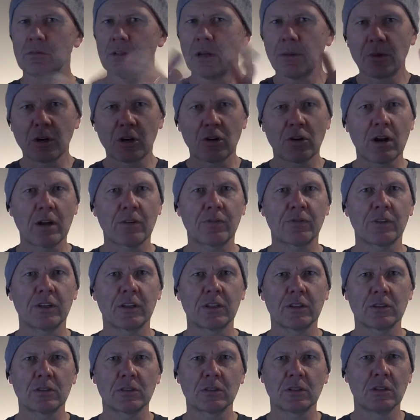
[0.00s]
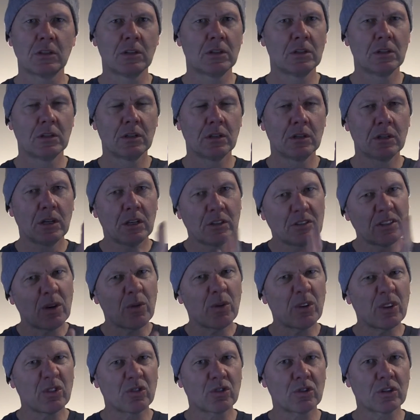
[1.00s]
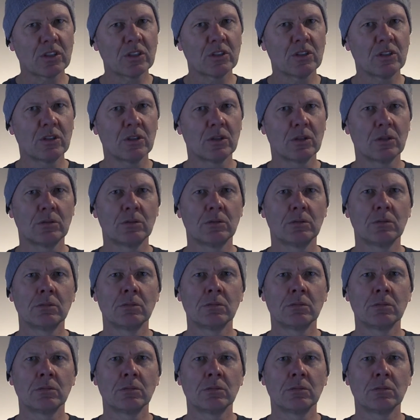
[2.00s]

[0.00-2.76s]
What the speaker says: demographics? Is that what you're trying to do?